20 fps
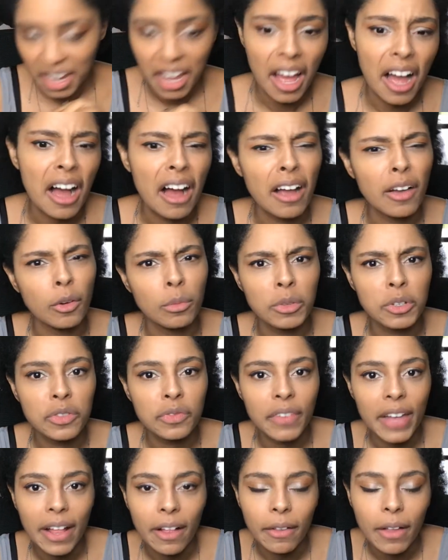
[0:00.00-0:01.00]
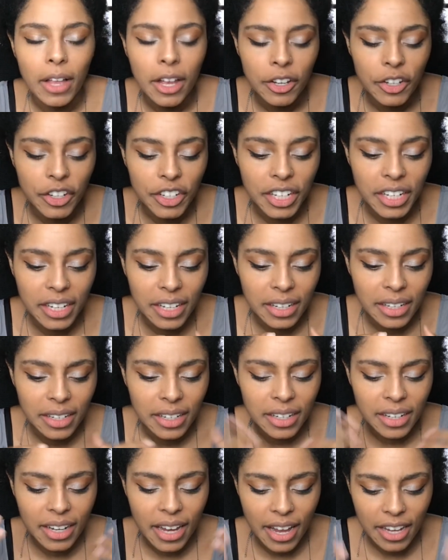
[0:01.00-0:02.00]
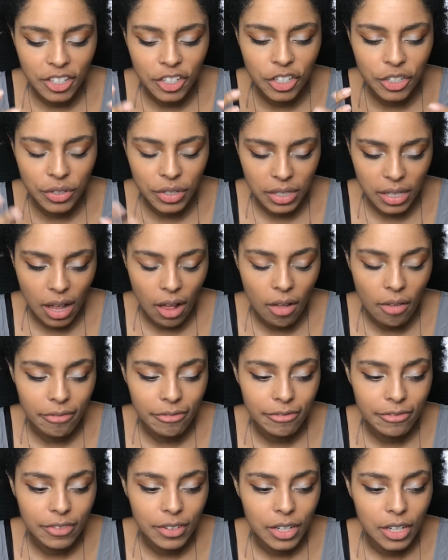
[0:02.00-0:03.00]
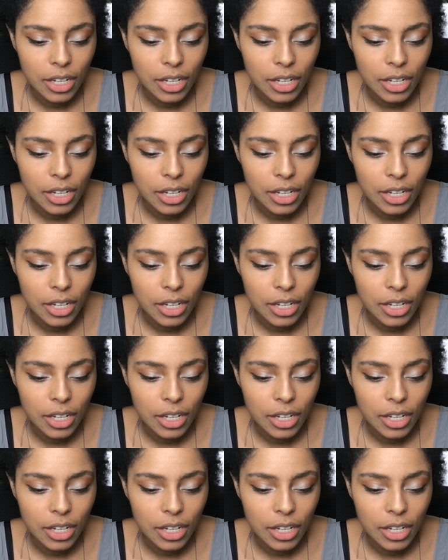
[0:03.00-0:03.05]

I almost fell, you're going to catch yourself